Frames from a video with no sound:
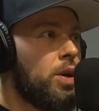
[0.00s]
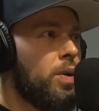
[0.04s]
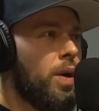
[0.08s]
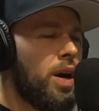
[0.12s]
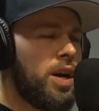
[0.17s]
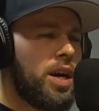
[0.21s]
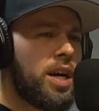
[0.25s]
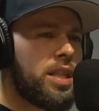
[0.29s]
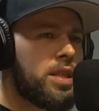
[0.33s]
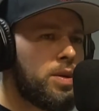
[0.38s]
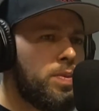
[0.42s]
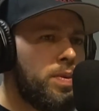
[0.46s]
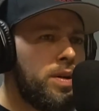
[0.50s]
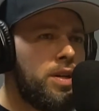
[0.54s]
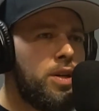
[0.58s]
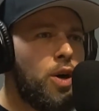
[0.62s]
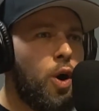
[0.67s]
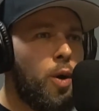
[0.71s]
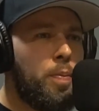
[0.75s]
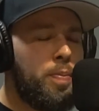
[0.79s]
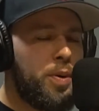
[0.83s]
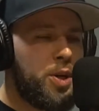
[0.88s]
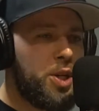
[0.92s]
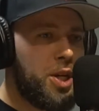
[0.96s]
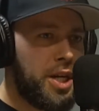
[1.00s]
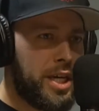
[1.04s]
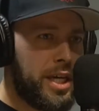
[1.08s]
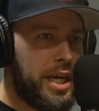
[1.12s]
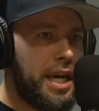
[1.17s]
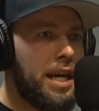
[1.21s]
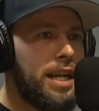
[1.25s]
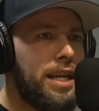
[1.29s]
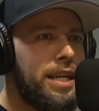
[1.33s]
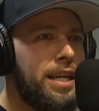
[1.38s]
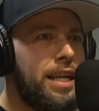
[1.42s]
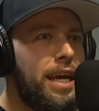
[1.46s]
I got the window open. You're
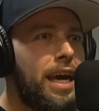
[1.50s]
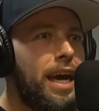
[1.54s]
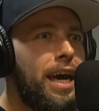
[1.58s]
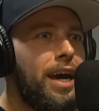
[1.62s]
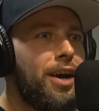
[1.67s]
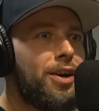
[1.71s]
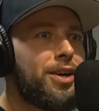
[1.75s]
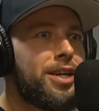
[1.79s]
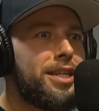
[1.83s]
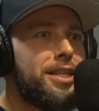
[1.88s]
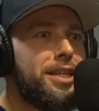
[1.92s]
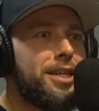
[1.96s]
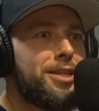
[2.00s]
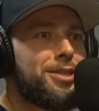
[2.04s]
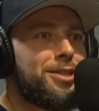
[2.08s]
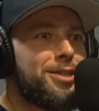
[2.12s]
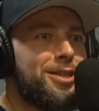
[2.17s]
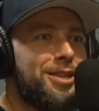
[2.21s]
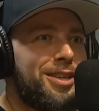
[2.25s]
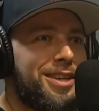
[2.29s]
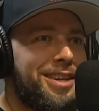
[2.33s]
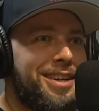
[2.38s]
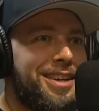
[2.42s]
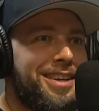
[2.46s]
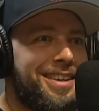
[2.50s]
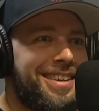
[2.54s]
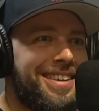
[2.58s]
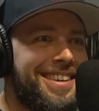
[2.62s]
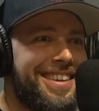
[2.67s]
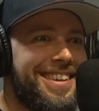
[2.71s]
killing the air conditioning.